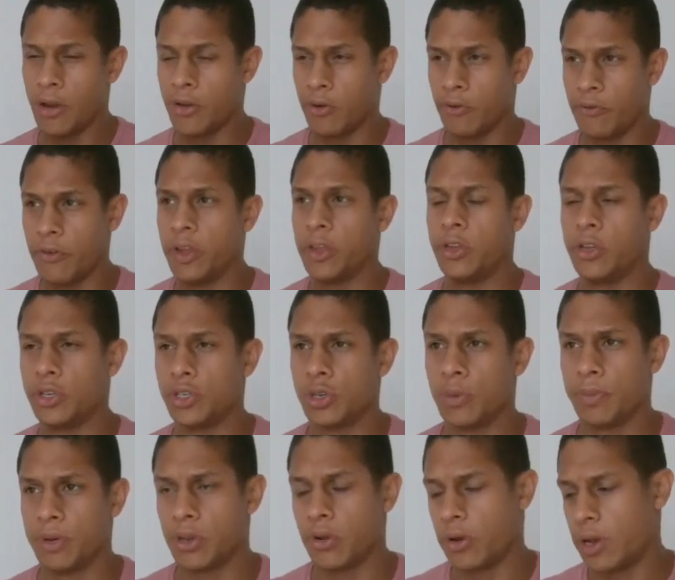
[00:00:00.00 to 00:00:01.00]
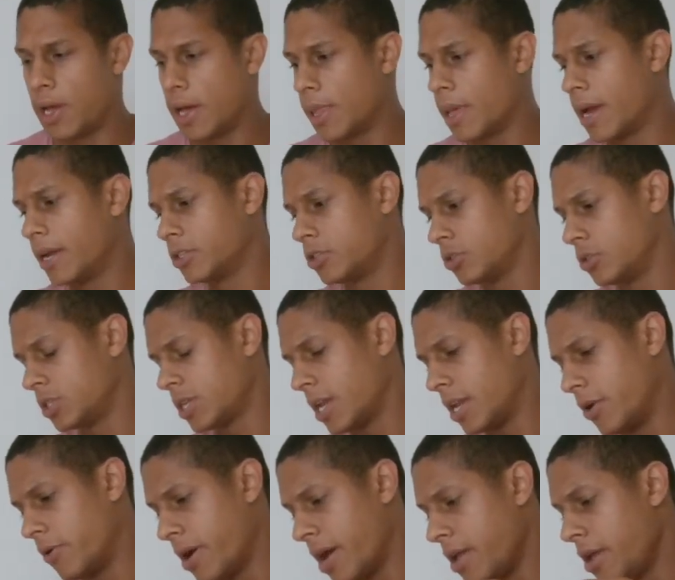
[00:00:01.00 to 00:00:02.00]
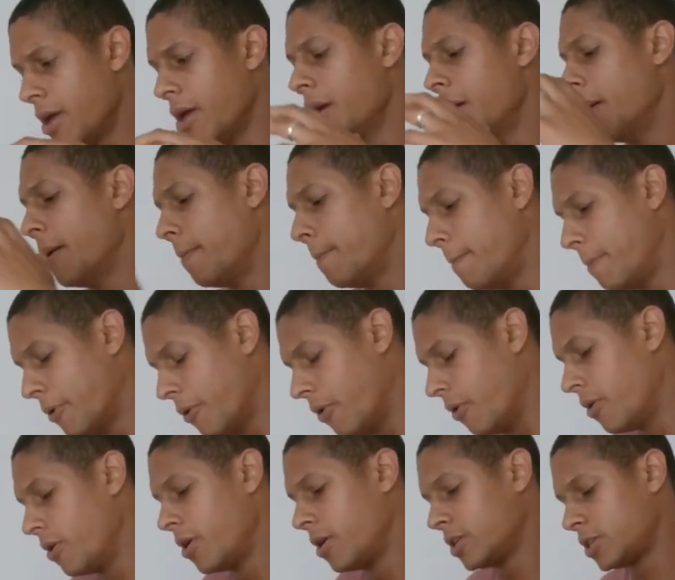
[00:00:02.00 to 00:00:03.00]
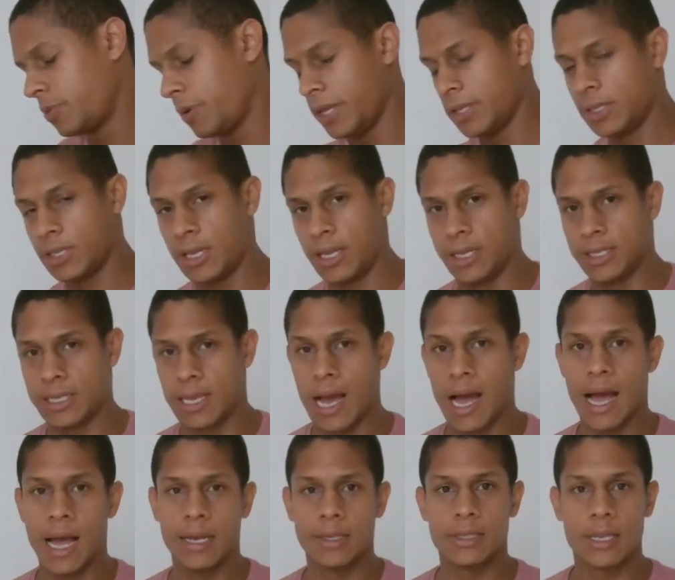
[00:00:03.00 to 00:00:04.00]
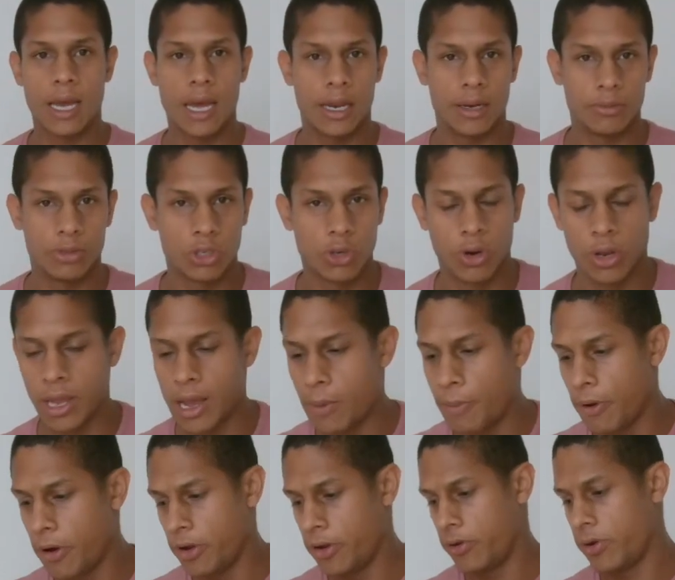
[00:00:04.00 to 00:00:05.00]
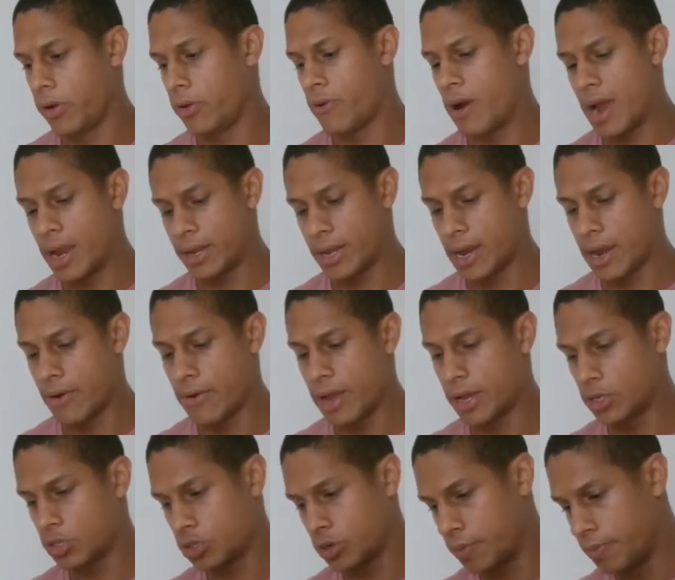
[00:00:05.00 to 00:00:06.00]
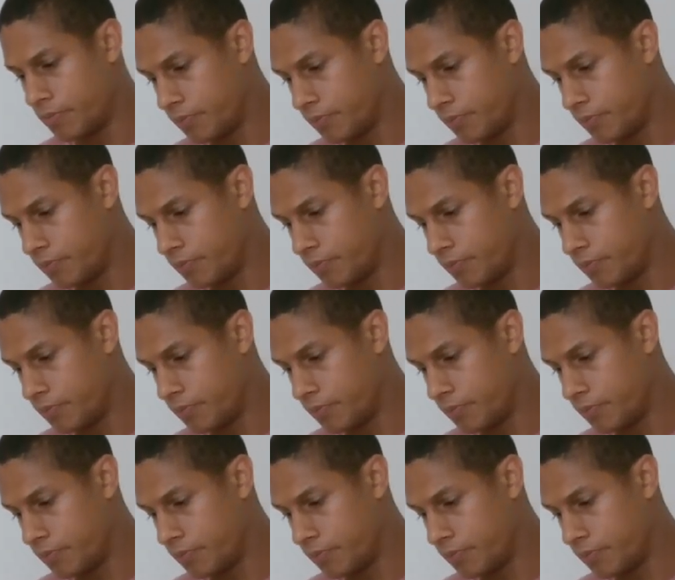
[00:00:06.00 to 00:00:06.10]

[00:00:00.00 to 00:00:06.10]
I don't think you should be doing that license anyway, but speak to these guys and I'm sure they'll point you in the right direction.